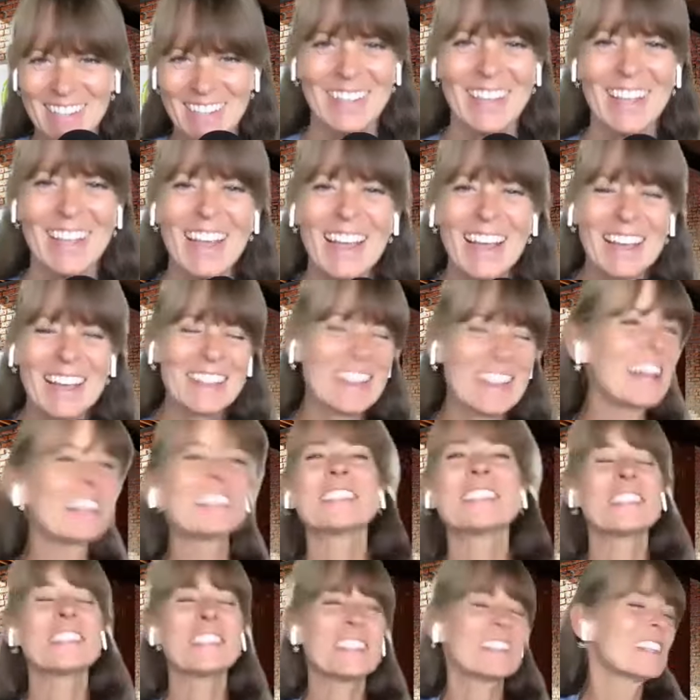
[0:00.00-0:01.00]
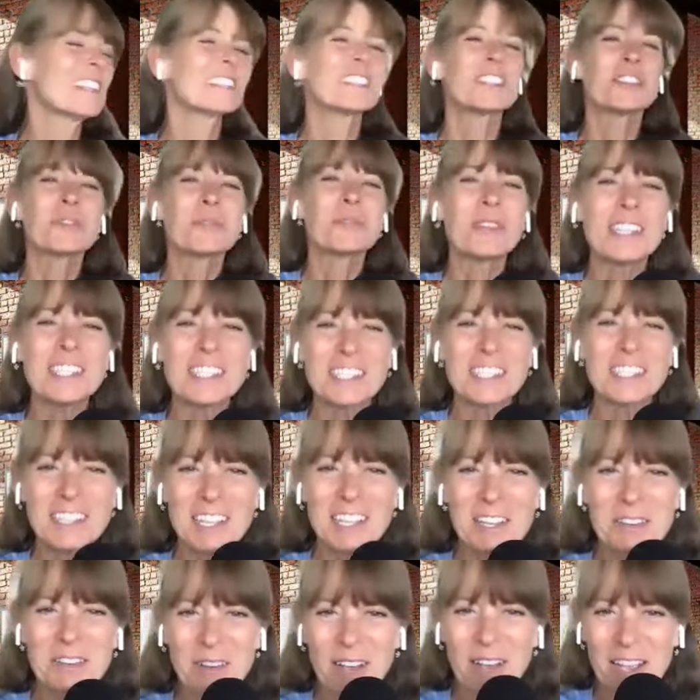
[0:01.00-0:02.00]
supposed to be fun. That's
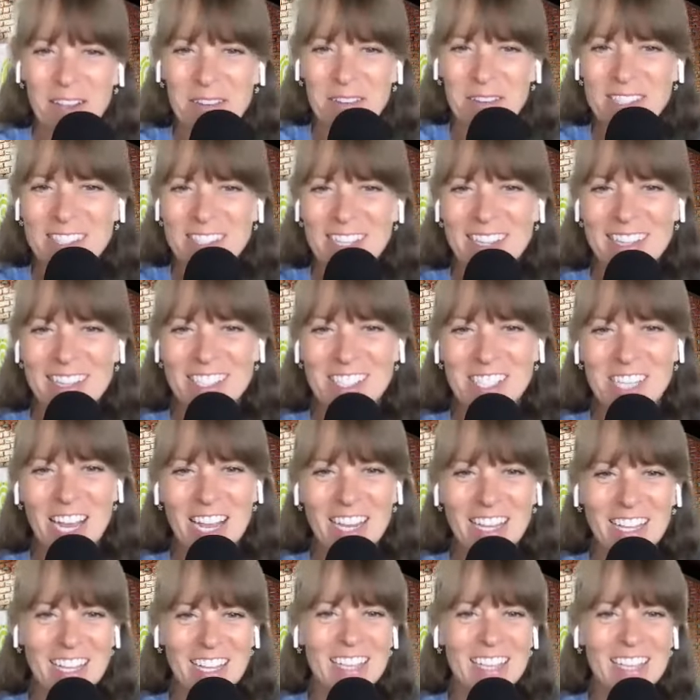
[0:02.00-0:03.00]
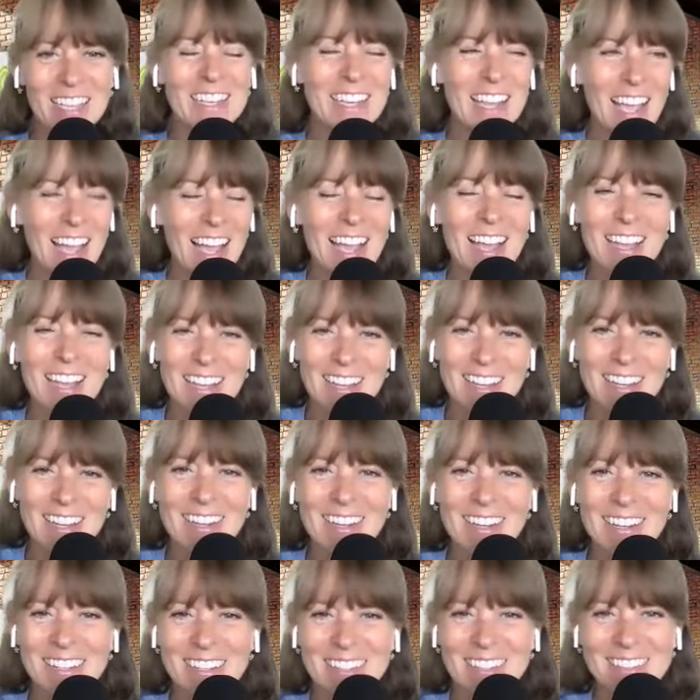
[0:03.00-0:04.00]
originally why we sent the check-in. Yeah.
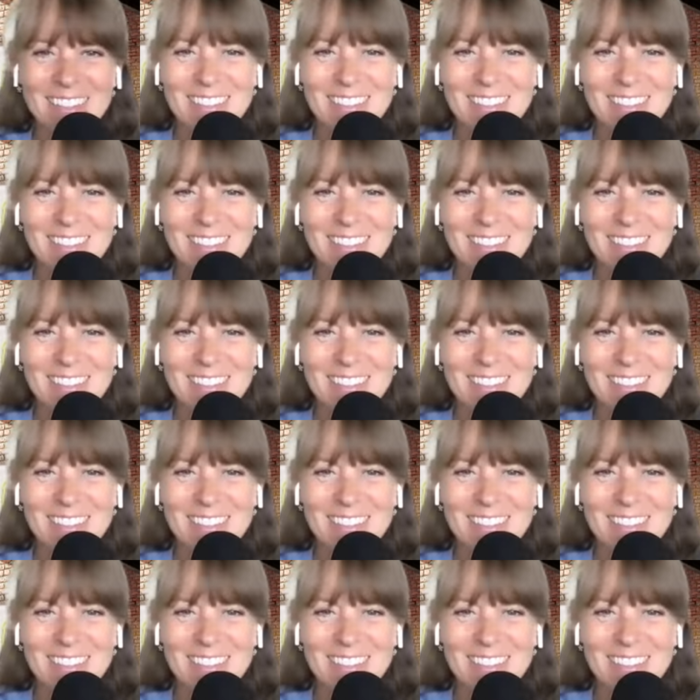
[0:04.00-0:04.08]
Uh-huh.